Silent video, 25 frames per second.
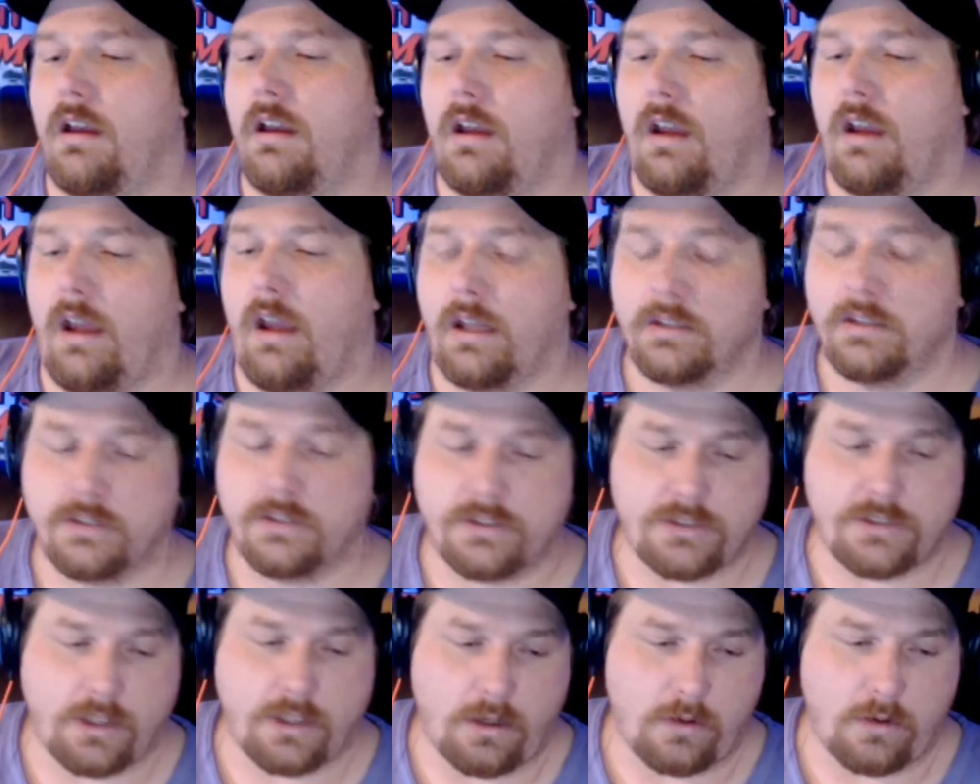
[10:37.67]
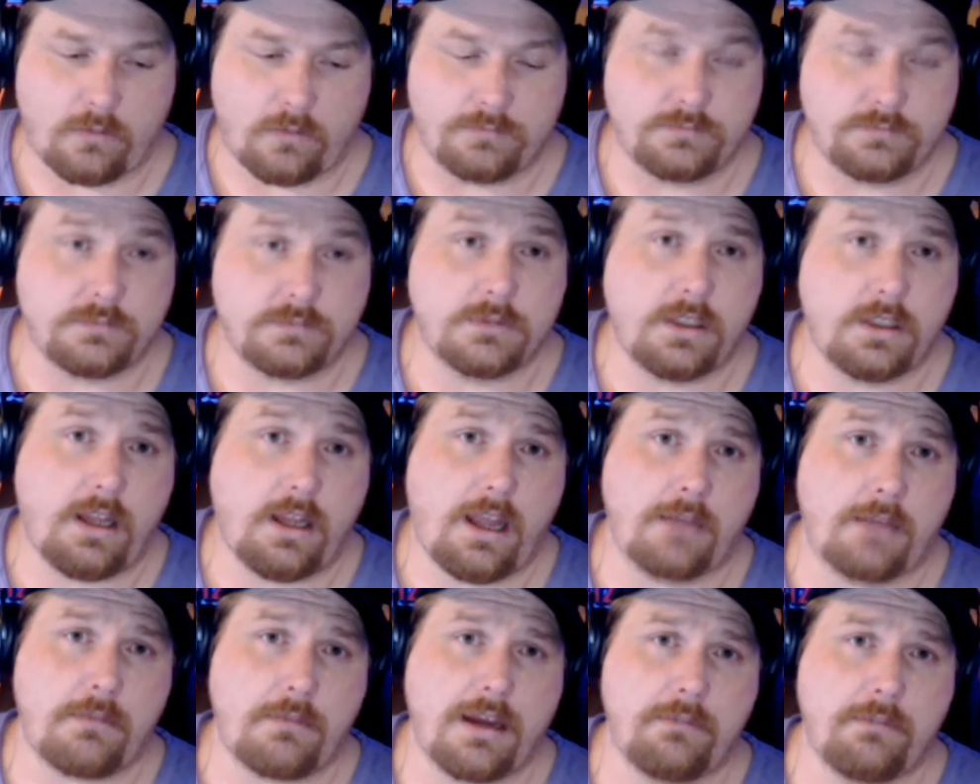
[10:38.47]
And so,
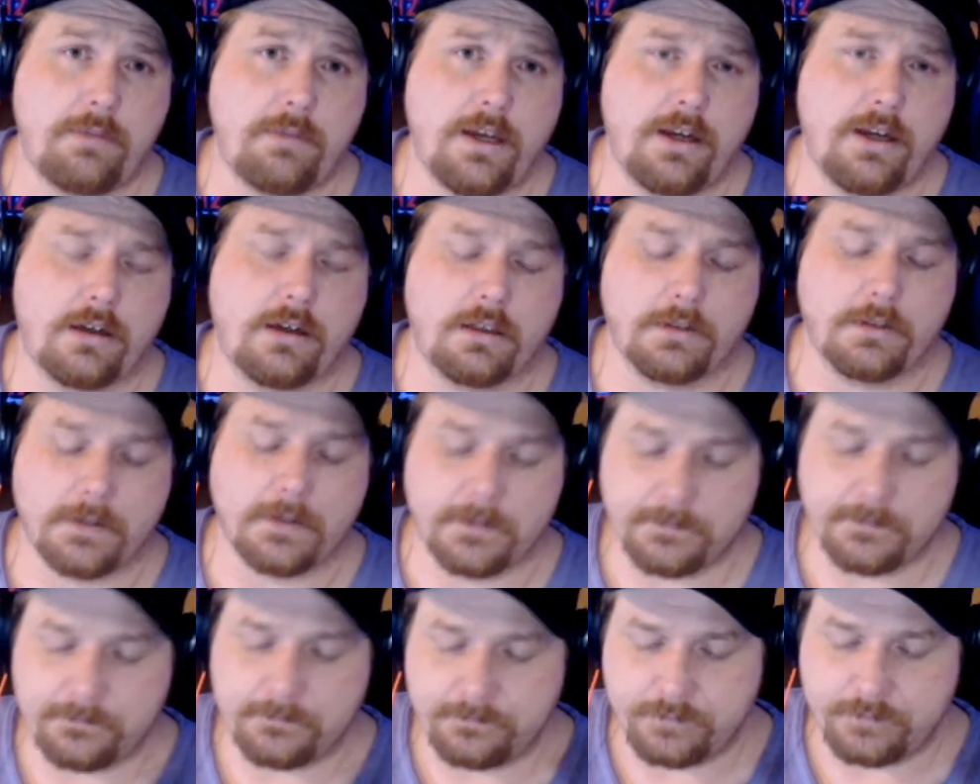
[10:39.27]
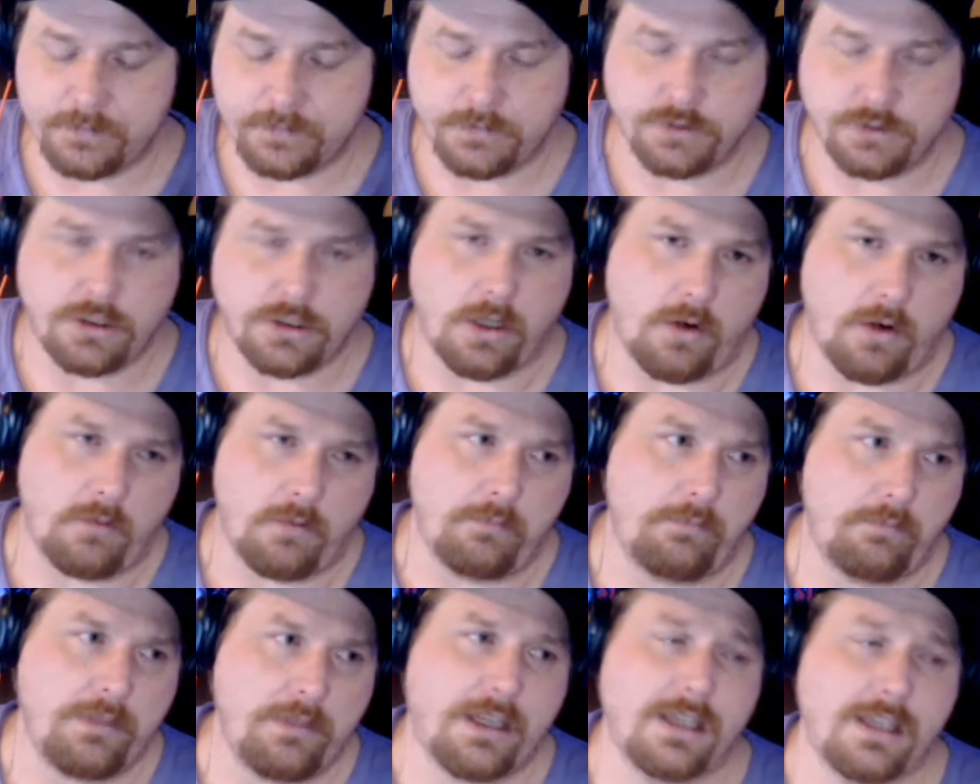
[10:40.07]
am I better? No,
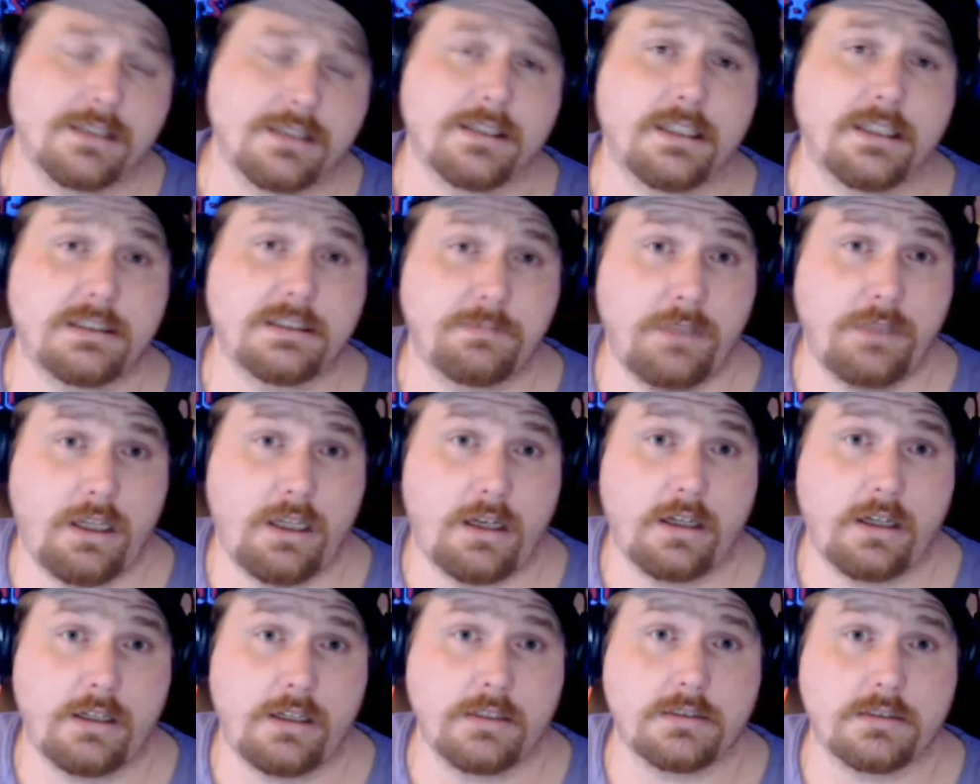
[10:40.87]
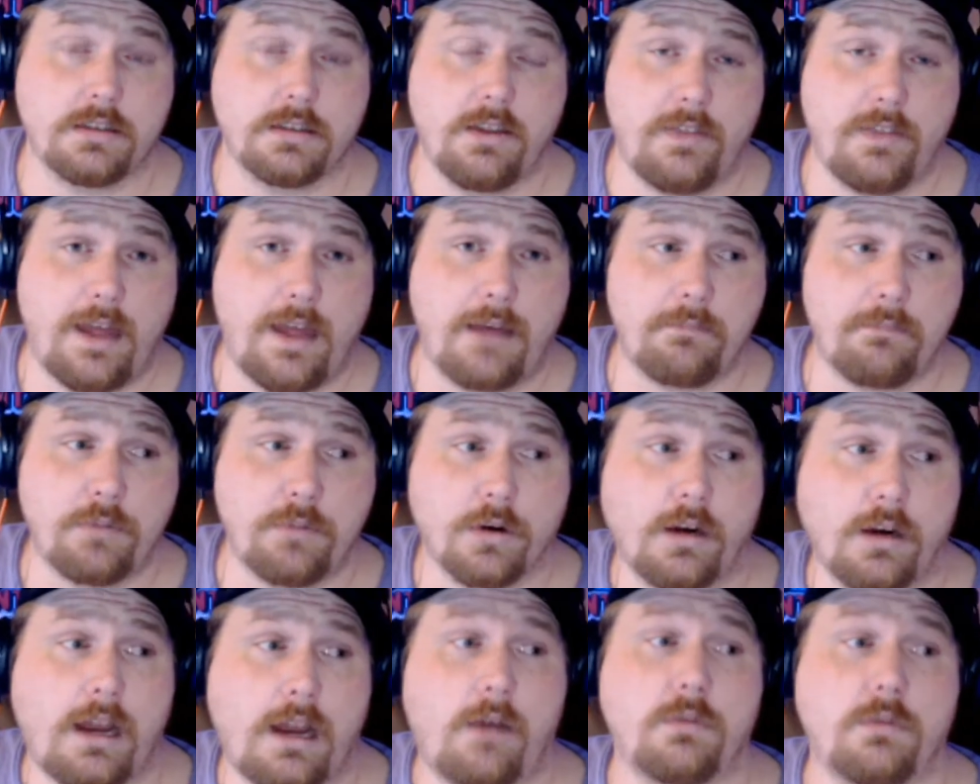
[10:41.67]
because let's be honest, that
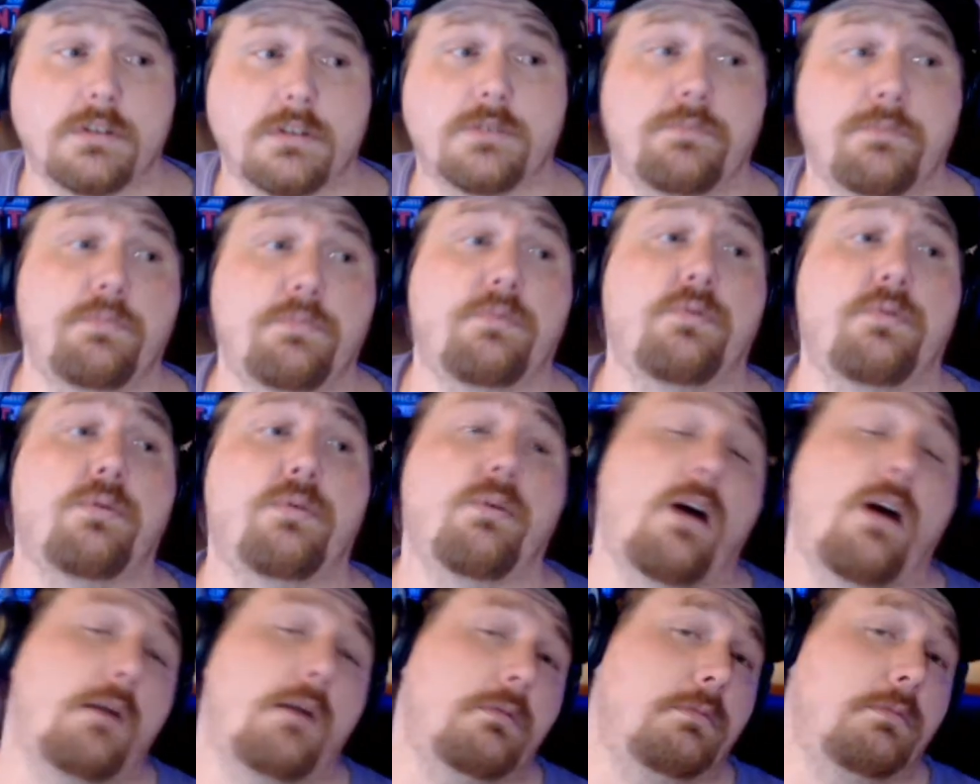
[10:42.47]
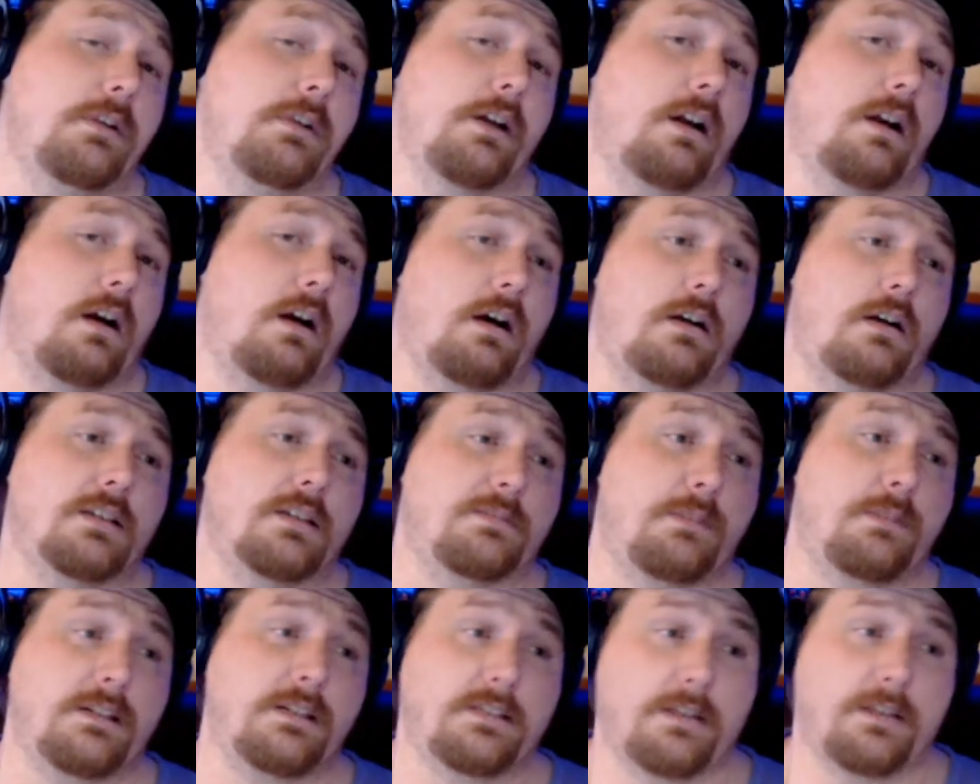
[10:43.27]
burnout was probably caused
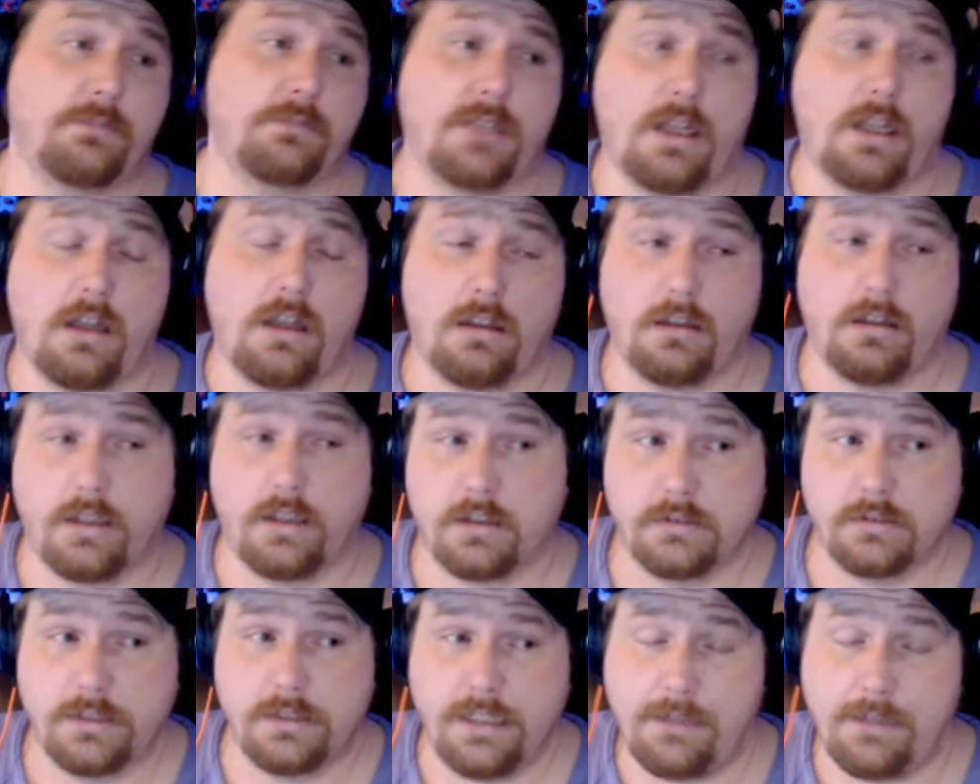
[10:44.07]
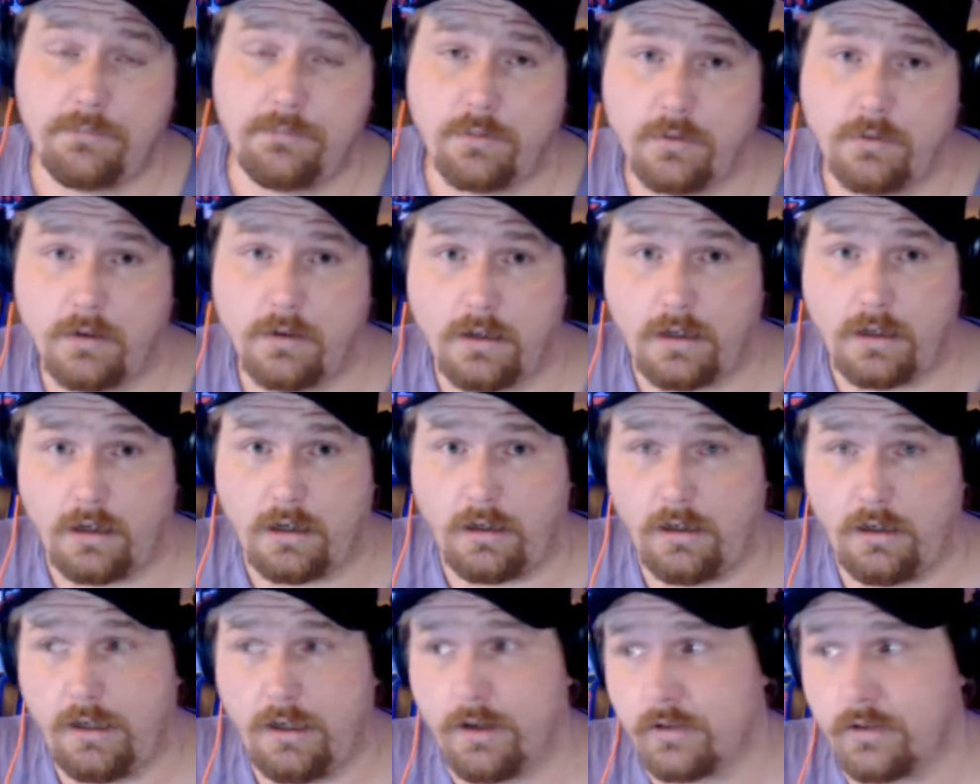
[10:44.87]
by something a little deeper and a
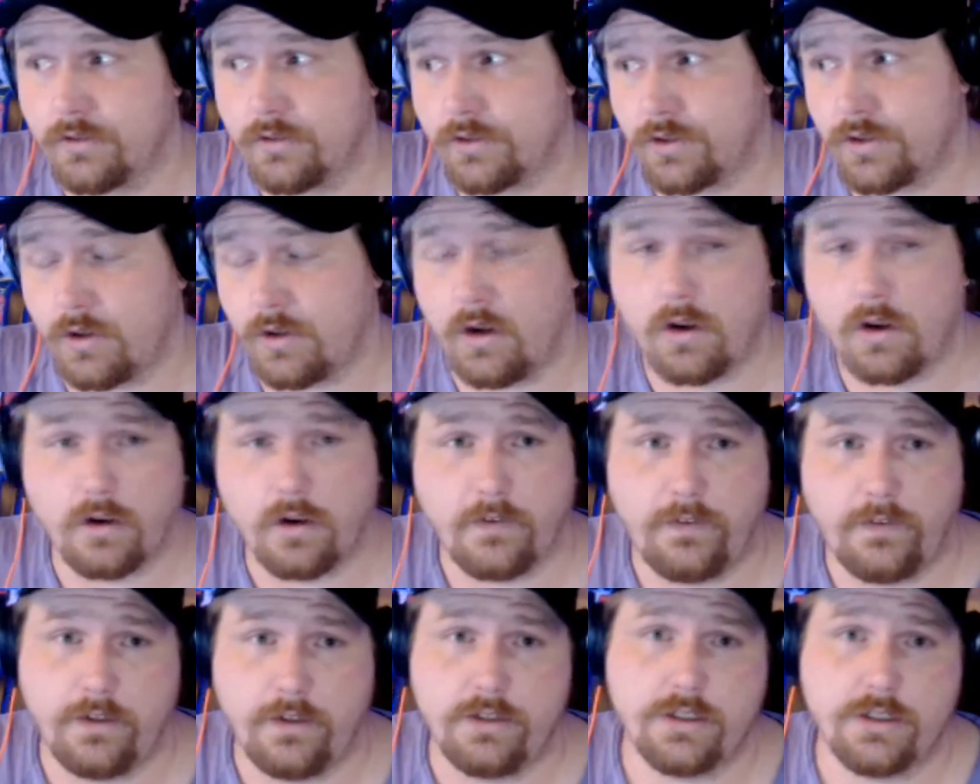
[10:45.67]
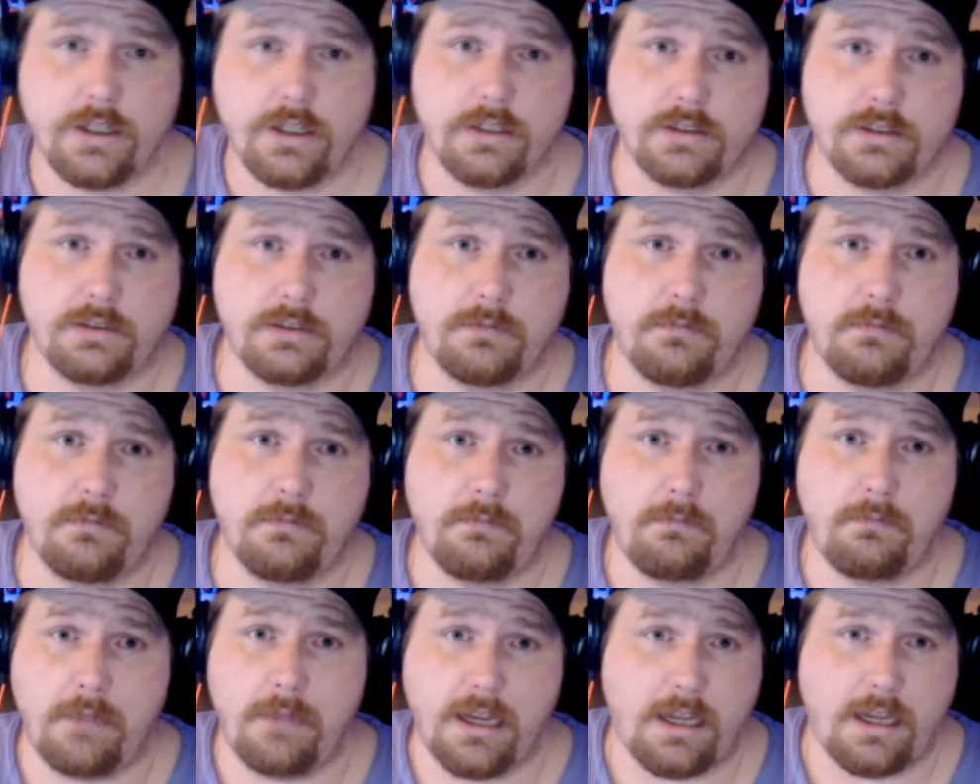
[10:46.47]
little stronger than just
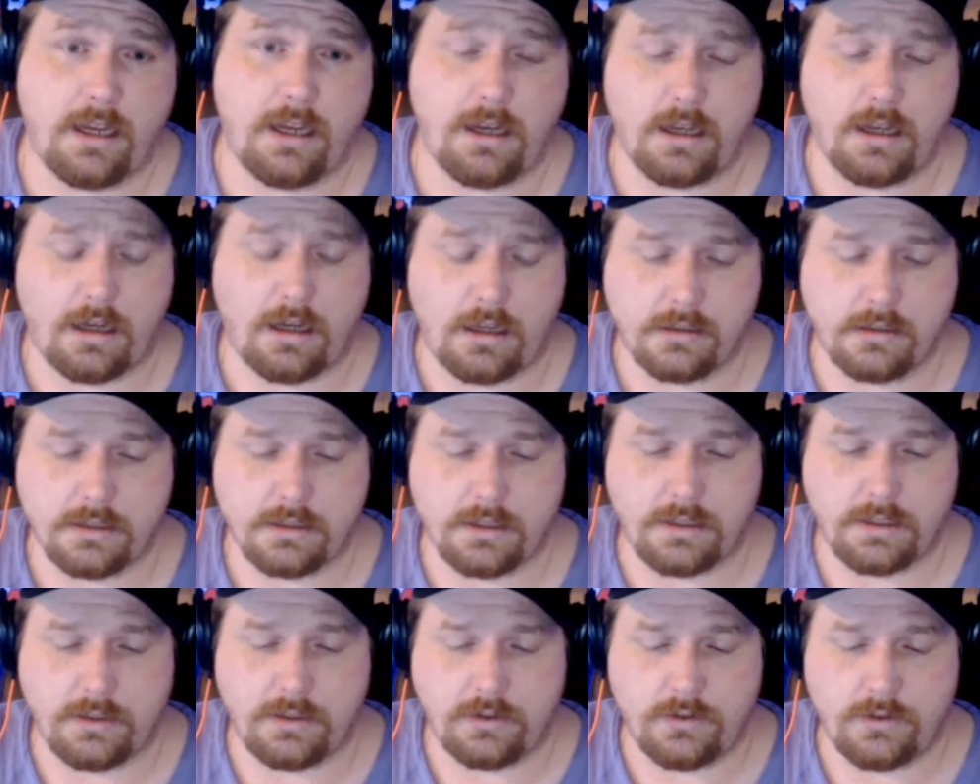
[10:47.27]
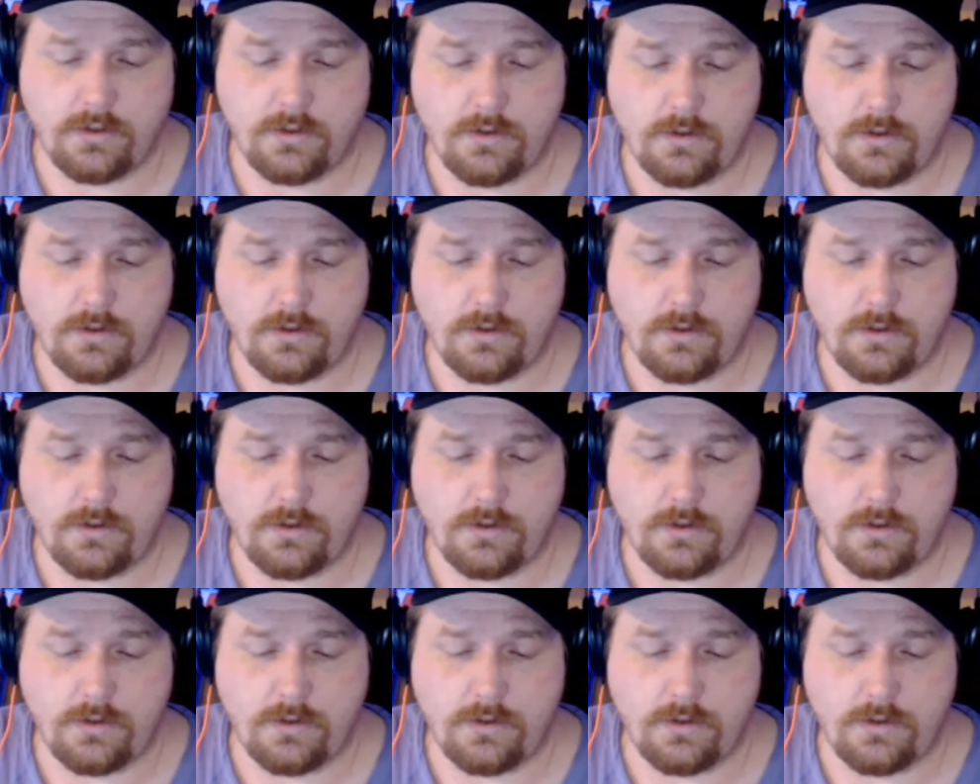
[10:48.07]
making content.